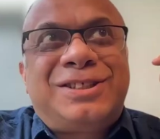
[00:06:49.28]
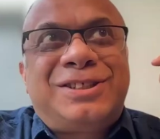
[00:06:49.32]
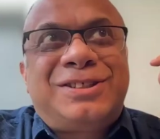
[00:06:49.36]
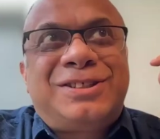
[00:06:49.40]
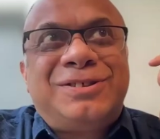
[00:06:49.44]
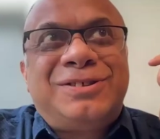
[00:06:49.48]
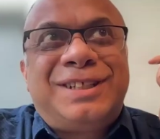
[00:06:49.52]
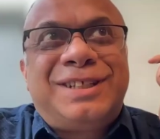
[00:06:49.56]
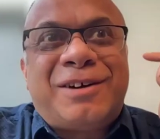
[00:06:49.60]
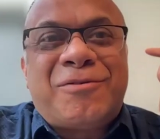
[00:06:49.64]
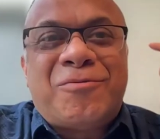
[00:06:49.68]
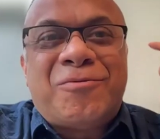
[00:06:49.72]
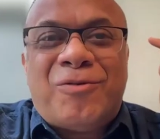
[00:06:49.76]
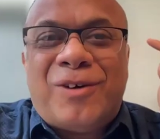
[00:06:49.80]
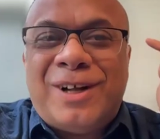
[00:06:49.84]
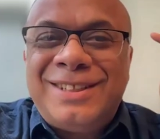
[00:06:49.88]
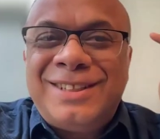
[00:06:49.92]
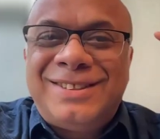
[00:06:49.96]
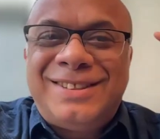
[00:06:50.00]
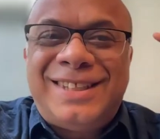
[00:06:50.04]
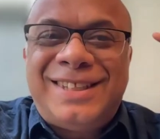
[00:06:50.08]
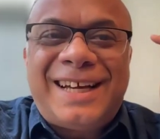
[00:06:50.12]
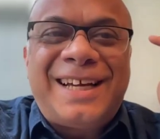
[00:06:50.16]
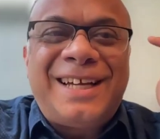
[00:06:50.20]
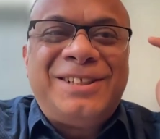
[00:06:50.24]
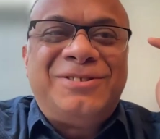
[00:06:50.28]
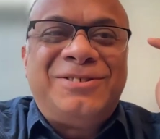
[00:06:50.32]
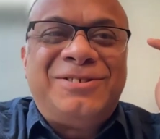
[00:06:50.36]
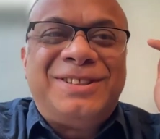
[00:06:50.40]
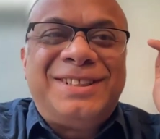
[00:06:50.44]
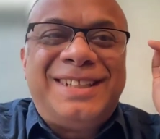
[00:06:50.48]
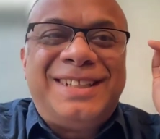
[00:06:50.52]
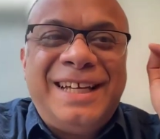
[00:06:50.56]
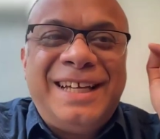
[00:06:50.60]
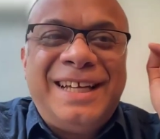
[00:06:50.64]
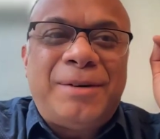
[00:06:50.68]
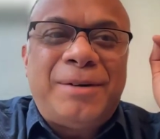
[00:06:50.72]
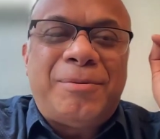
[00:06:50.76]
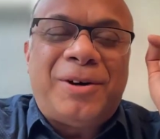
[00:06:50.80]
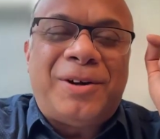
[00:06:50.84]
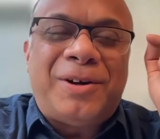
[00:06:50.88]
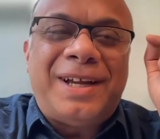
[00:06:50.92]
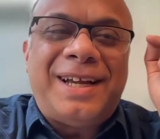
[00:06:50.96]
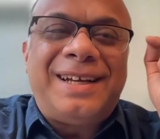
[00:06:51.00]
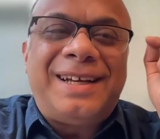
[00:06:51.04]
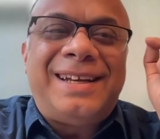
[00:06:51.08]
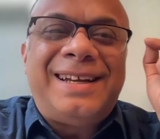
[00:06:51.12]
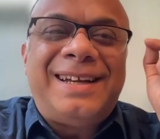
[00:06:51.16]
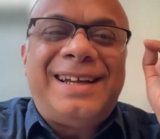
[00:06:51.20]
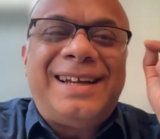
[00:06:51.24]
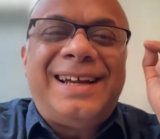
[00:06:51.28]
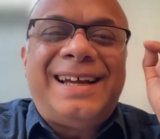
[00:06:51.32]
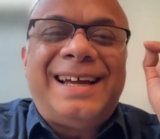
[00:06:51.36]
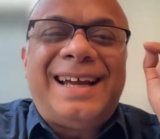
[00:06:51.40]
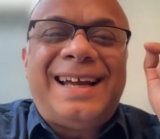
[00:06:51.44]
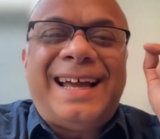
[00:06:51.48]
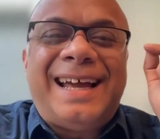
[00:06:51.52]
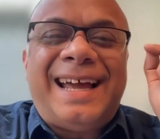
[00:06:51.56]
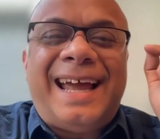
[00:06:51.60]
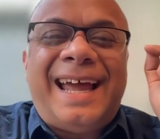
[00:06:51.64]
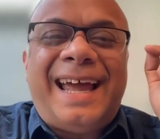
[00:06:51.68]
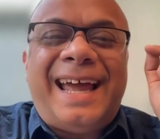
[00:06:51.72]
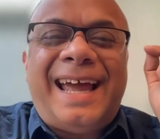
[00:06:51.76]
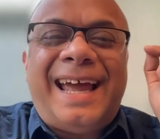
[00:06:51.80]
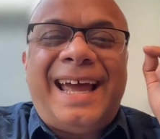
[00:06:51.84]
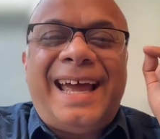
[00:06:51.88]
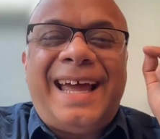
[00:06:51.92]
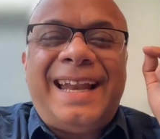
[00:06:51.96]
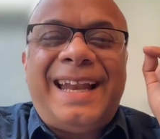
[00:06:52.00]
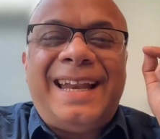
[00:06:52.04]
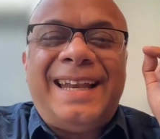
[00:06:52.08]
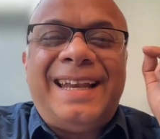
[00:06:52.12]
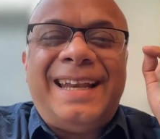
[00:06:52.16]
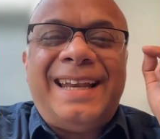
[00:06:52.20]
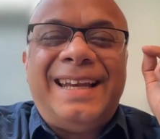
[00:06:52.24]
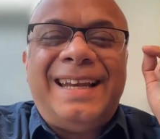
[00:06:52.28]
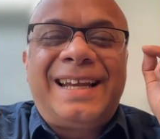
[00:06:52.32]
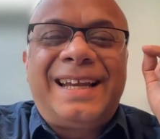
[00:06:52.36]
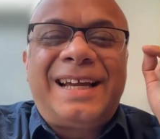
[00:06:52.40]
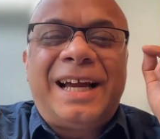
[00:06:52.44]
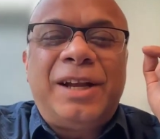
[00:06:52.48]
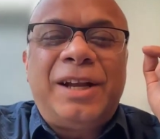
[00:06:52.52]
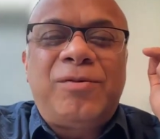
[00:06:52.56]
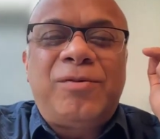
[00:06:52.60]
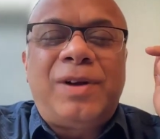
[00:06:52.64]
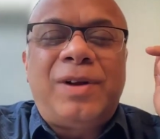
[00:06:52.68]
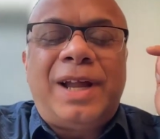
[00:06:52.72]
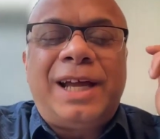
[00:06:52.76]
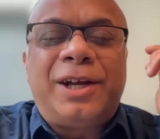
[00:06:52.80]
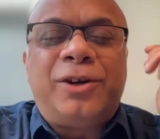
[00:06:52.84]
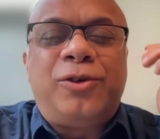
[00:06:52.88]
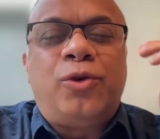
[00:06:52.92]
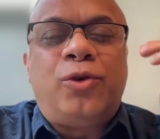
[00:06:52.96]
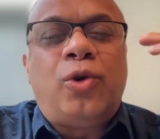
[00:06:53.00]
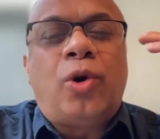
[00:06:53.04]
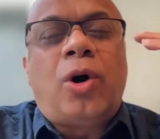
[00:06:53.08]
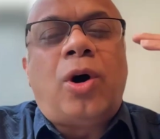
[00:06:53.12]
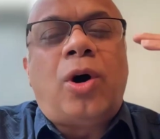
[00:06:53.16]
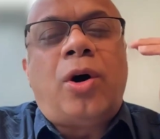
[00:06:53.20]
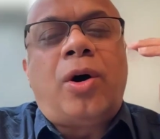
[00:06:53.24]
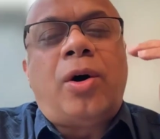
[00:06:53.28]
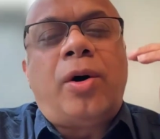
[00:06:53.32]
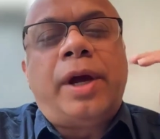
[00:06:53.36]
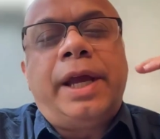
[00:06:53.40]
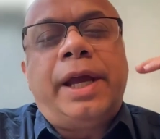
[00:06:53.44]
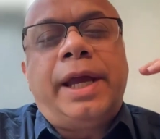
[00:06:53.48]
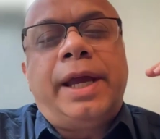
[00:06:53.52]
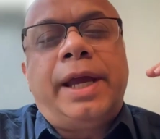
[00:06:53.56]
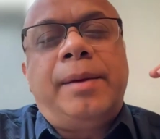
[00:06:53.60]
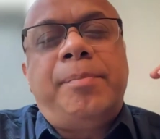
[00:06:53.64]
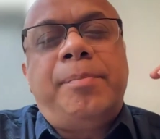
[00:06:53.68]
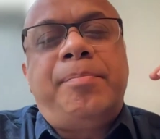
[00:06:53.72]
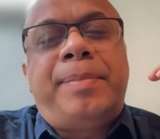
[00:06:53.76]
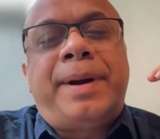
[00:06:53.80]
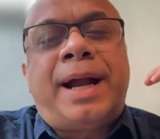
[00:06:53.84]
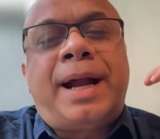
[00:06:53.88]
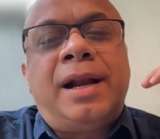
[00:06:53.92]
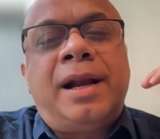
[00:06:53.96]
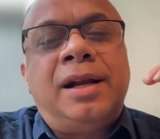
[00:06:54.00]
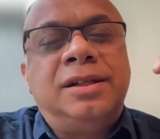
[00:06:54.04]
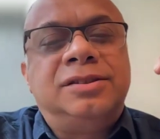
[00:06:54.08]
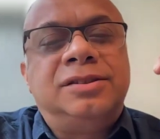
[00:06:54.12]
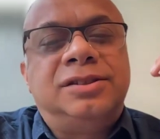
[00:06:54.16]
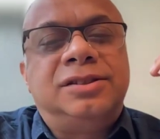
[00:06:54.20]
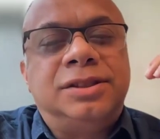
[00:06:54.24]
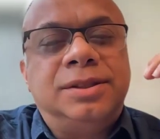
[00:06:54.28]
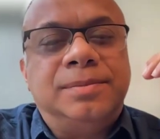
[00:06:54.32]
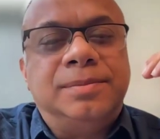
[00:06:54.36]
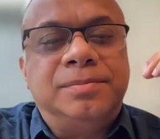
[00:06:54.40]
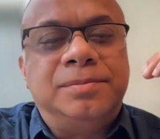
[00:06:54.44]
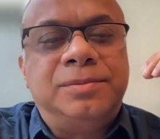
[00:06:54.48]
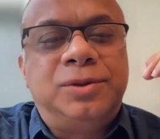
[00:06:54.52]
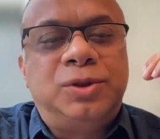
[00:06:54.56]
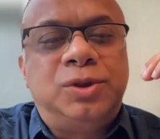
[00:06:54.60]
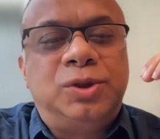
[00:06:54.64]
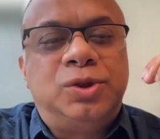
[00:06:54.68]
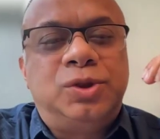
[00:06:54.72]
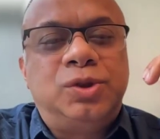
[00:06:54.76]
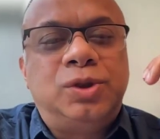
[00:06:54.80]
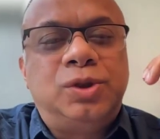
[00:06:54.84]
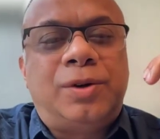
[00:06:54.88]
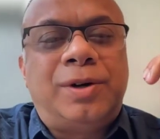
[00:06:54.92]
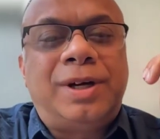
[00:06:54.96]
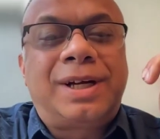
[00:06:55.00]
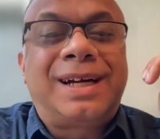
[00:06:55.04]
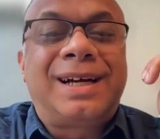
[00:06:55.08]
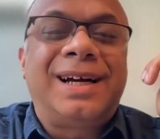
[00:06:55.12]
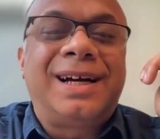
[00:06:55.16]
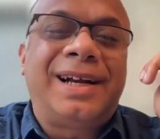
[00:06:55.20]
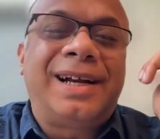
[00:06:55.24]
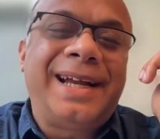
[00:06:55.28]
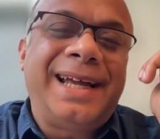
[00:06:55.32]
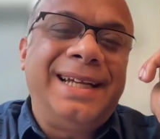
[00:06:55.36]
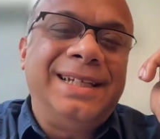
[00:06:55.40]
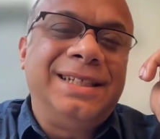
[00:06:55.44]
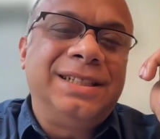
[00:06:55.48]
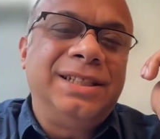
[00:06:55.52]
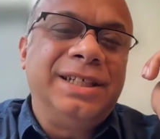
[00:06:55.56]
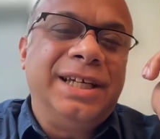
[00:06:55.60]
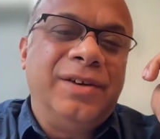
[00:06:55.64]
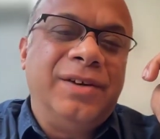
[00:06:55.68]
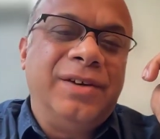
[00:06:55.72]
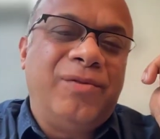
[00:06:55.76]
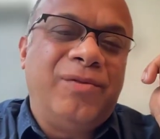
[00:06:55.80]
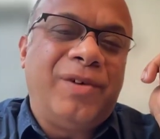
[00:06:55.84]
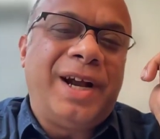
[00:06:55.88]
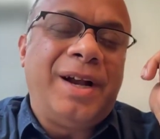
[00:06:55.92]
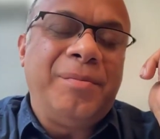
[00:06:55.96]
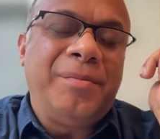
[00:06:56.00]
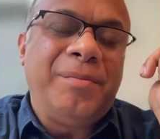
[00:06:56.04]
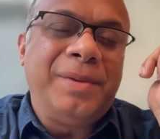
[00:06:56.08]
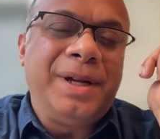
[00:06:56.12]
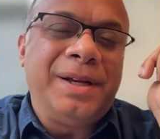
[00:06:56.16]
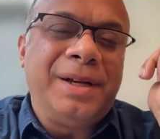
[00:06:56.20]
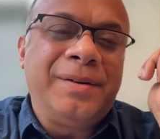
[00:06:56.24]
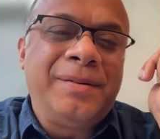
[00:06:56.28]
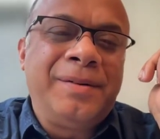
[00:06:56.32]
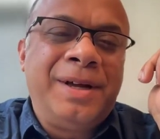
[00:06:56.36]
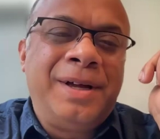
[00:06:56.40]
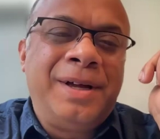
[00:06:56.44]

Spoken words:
to take 1 second to think about it and kind of like draw a parallelism to our current environment.